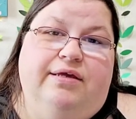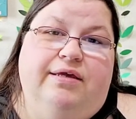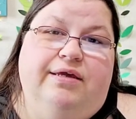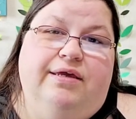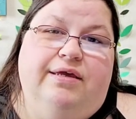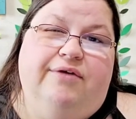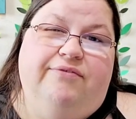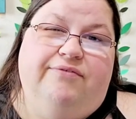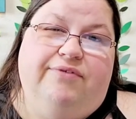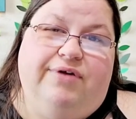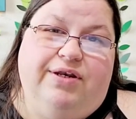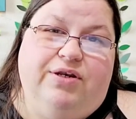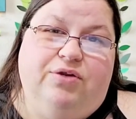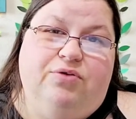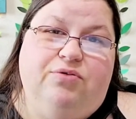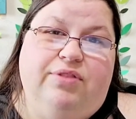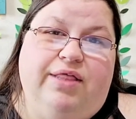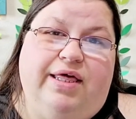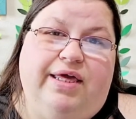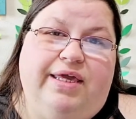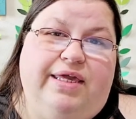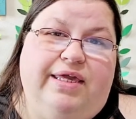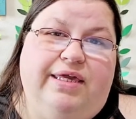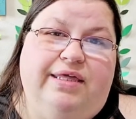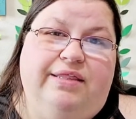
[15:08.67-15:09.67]
If I do
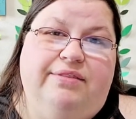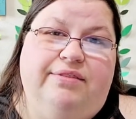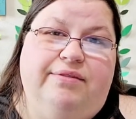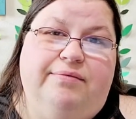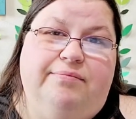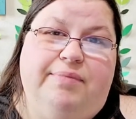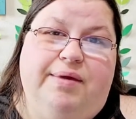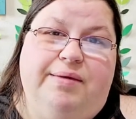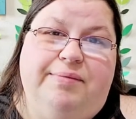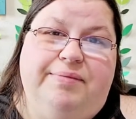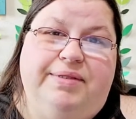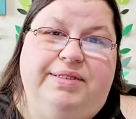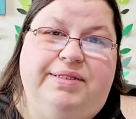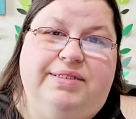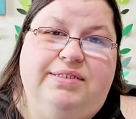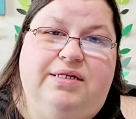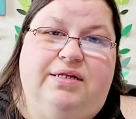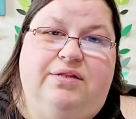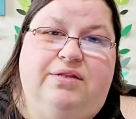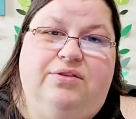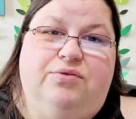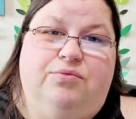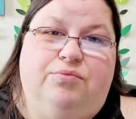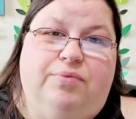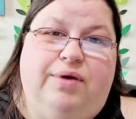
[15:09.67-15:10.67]
like it, then maybe it's
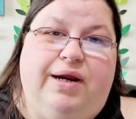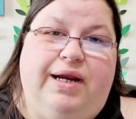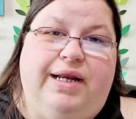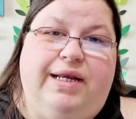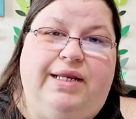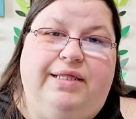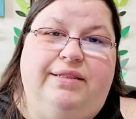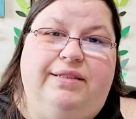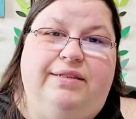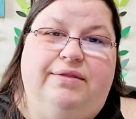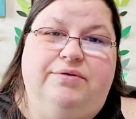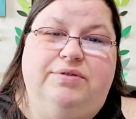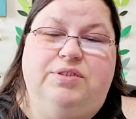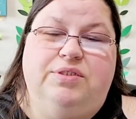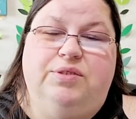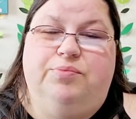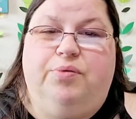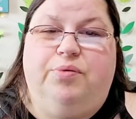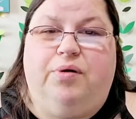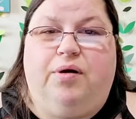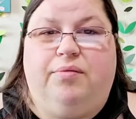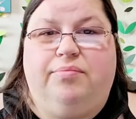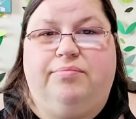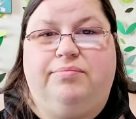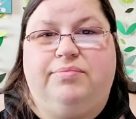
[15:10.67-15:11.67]
not the writing that's the
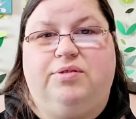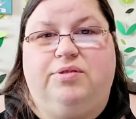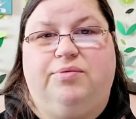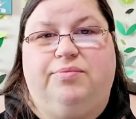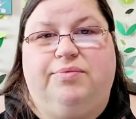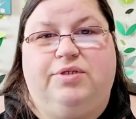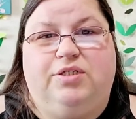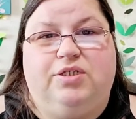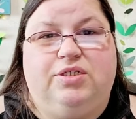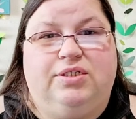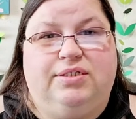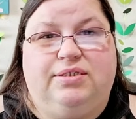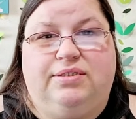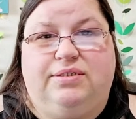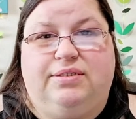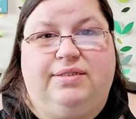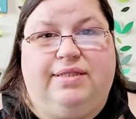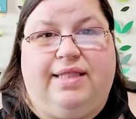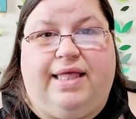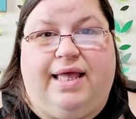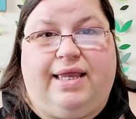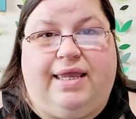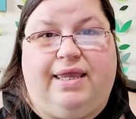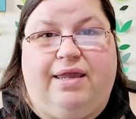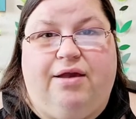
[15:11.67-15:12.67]
problem so much as
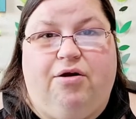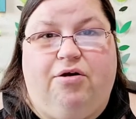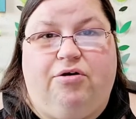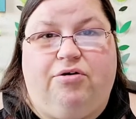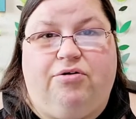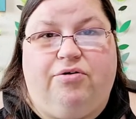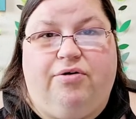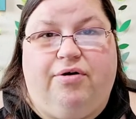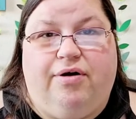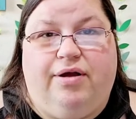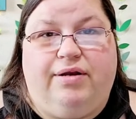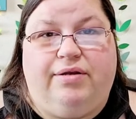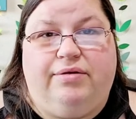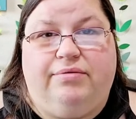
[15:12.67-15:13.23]
that character.